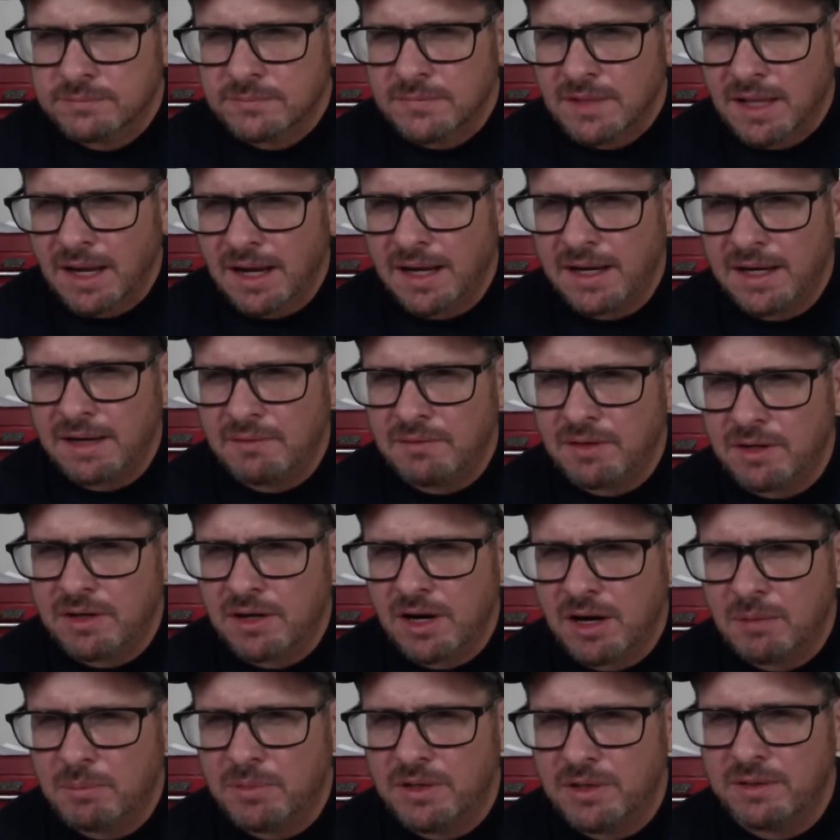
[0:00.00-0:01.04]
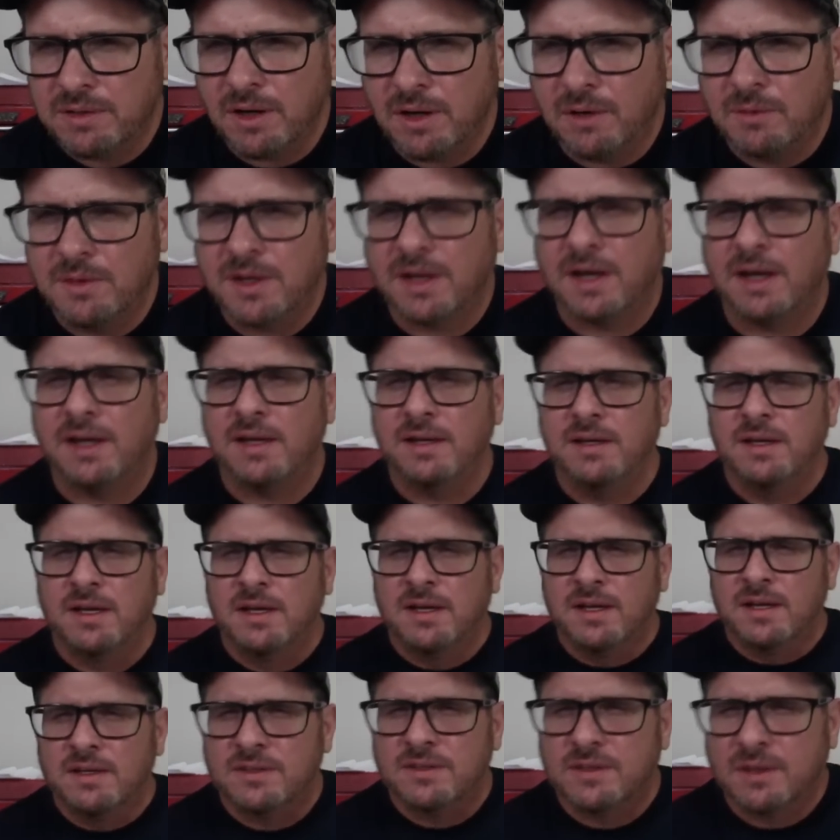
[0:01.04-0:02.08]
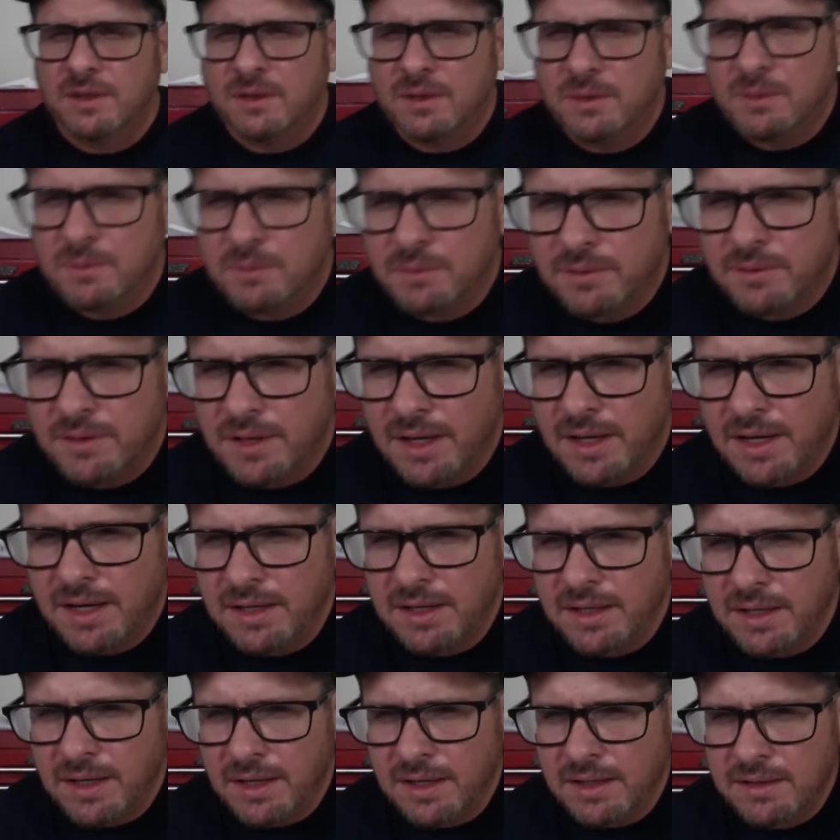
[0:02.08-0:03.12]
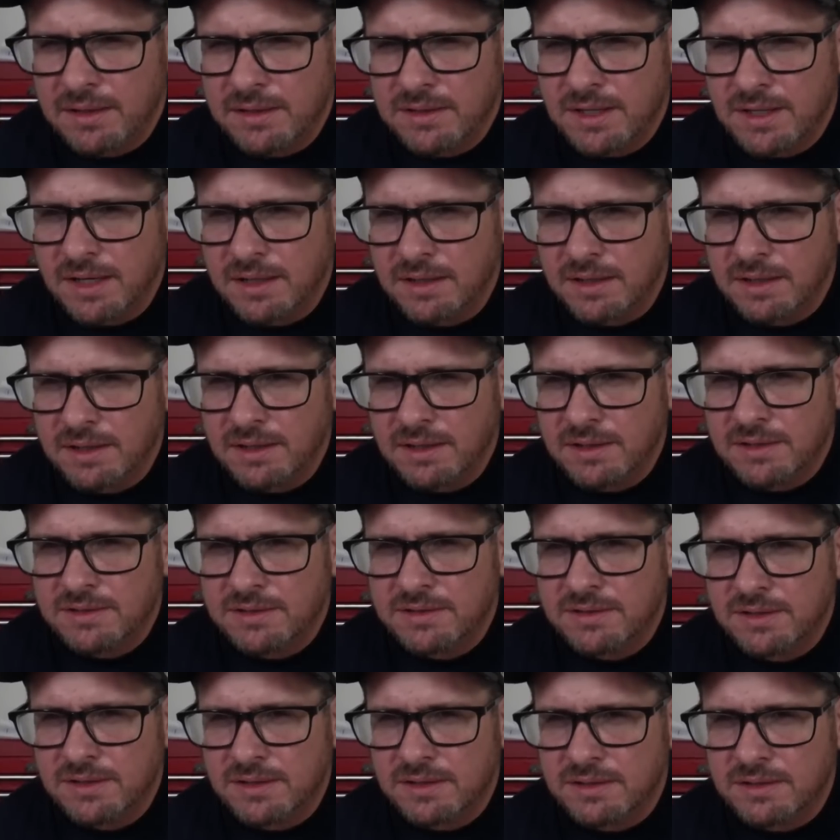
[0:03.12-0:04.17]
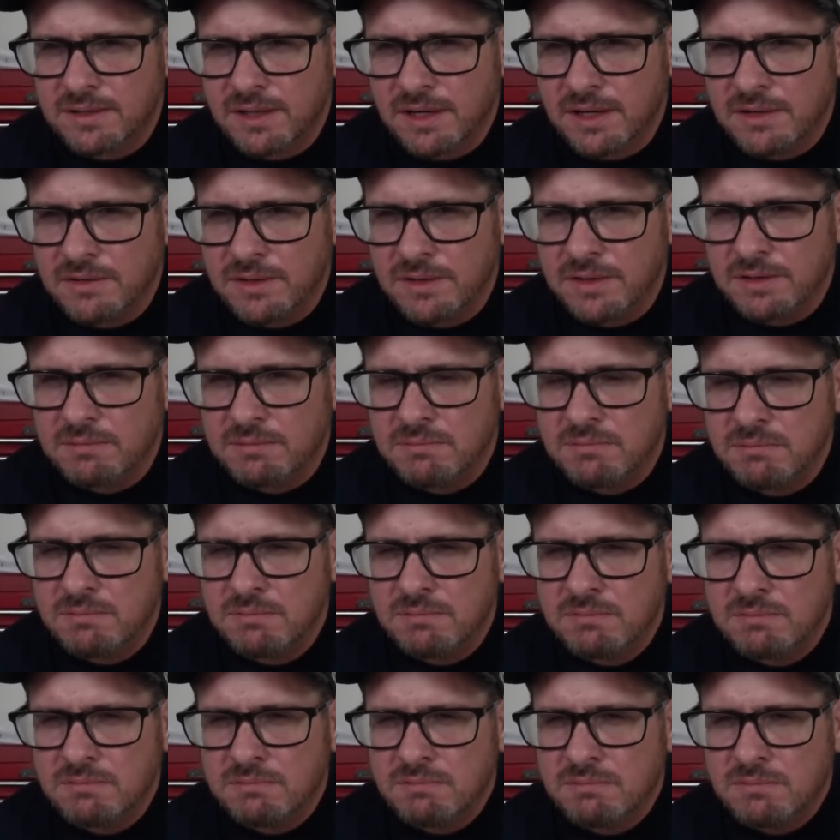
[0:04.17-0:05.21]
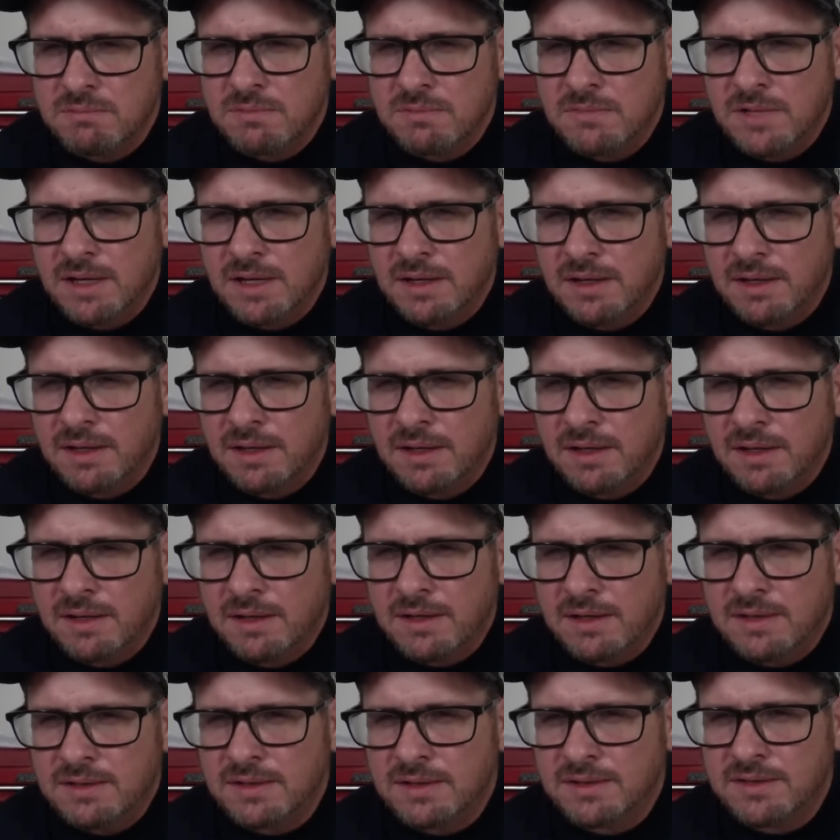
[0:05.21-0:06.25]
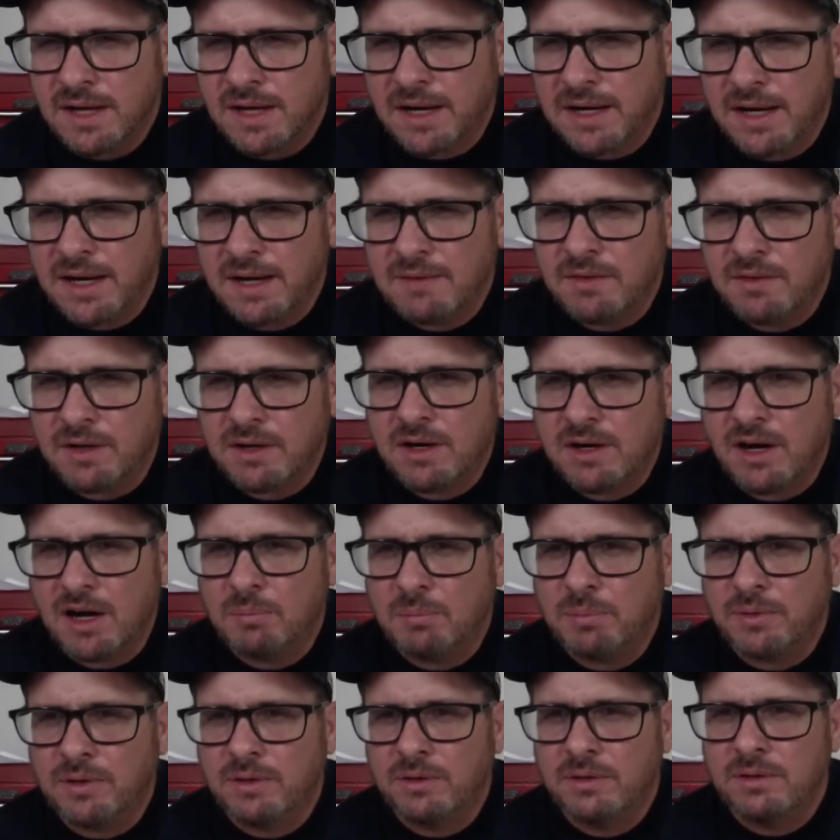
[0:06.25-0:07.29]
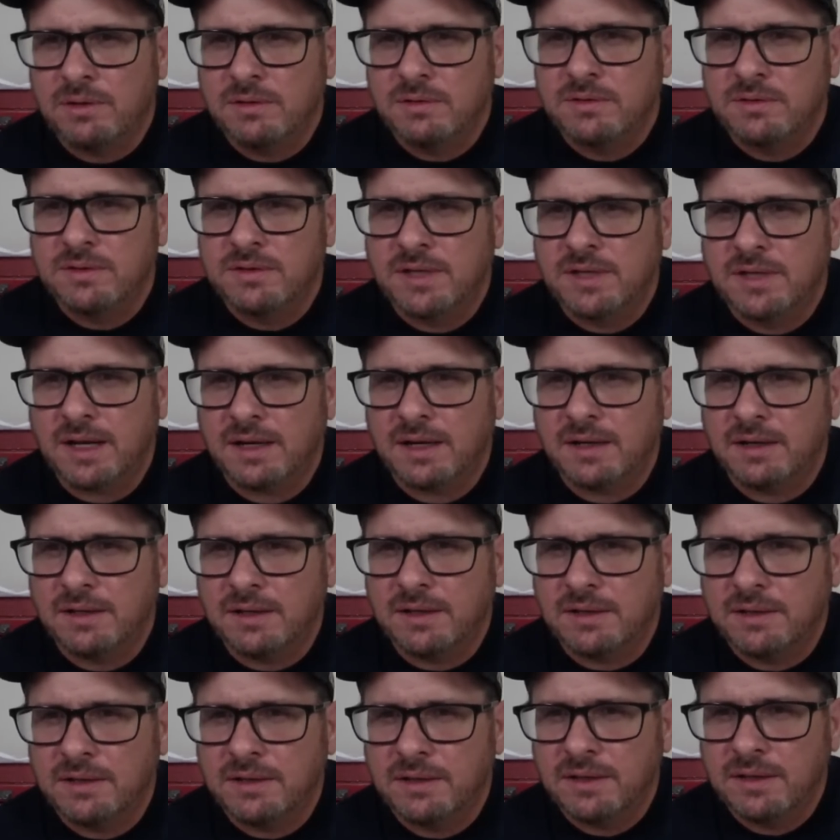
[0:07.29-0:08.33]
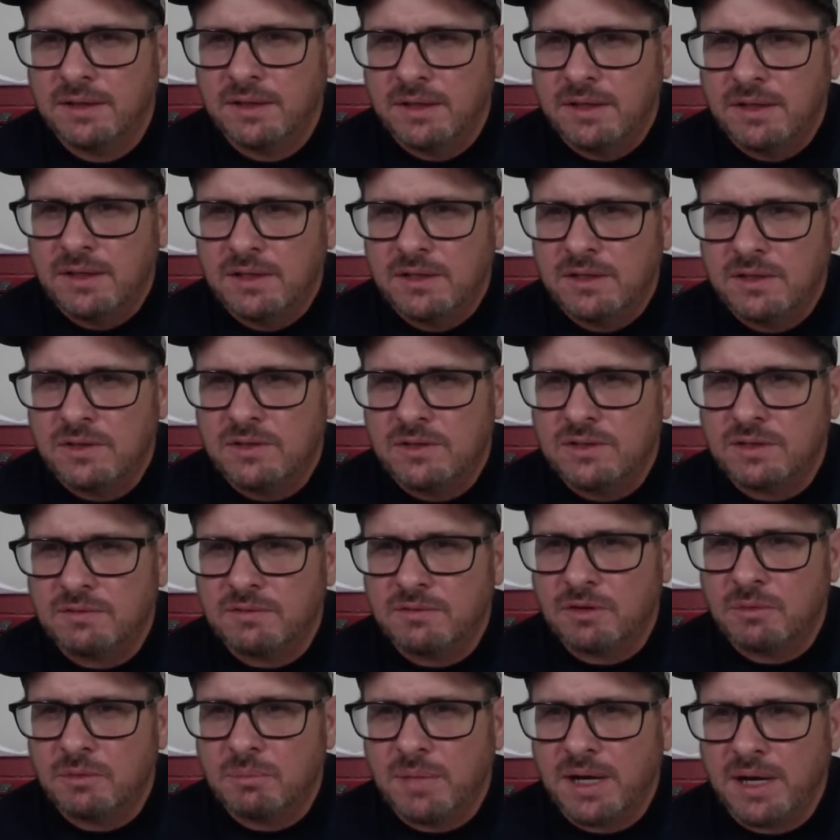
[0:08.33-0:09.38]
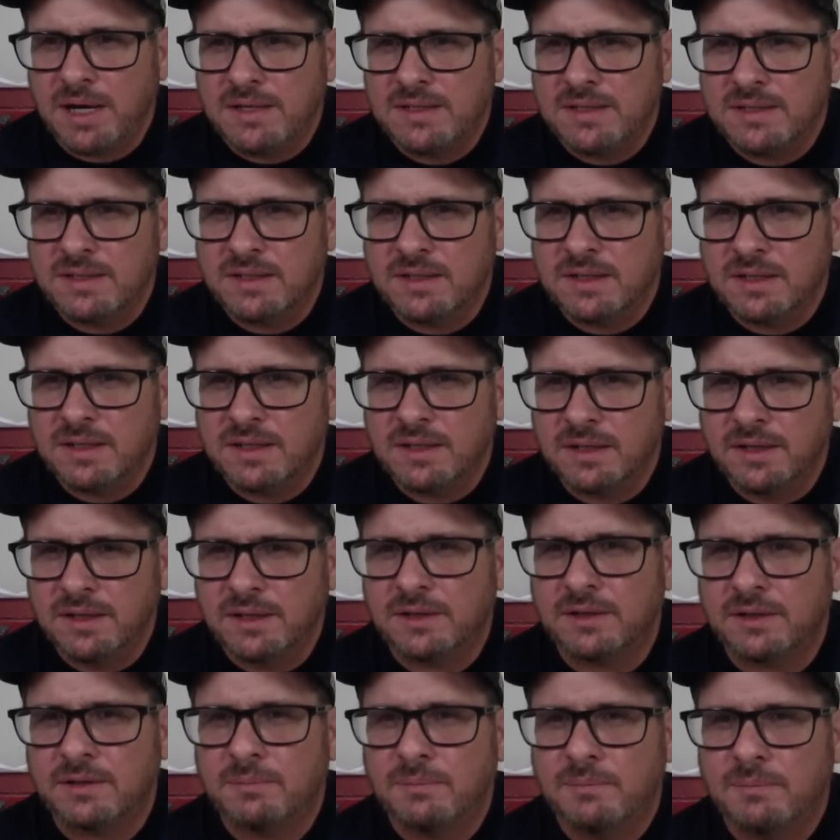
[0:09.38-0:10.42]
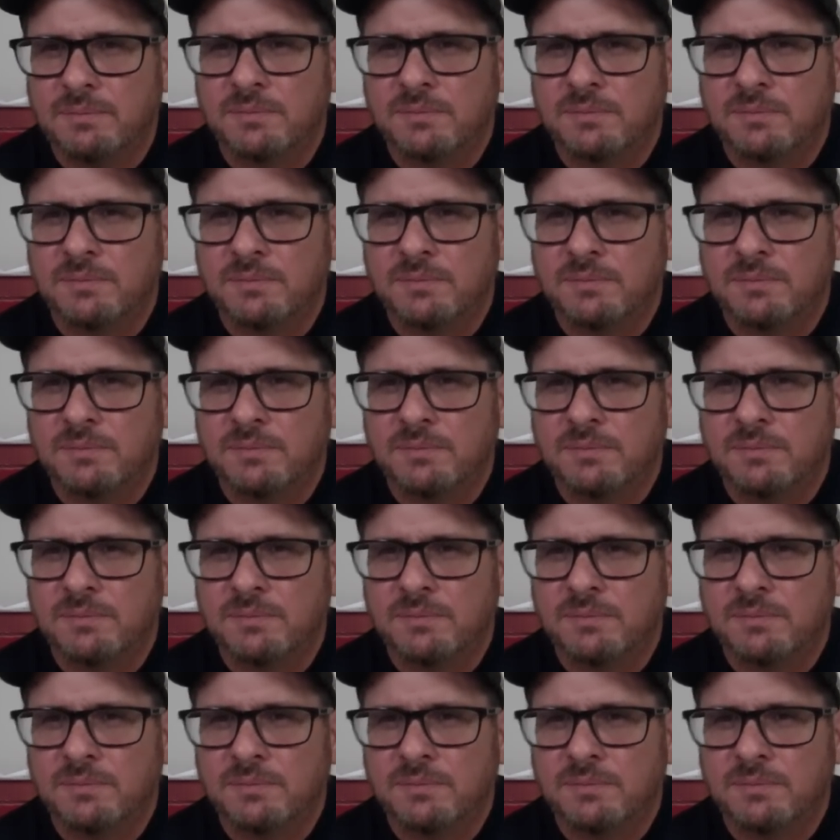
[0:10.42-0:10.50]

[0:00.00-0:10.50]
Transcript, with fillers: I have the copper. Okay, so the 88 Technica 600 says I have the copper Techna. Use it for base and clear.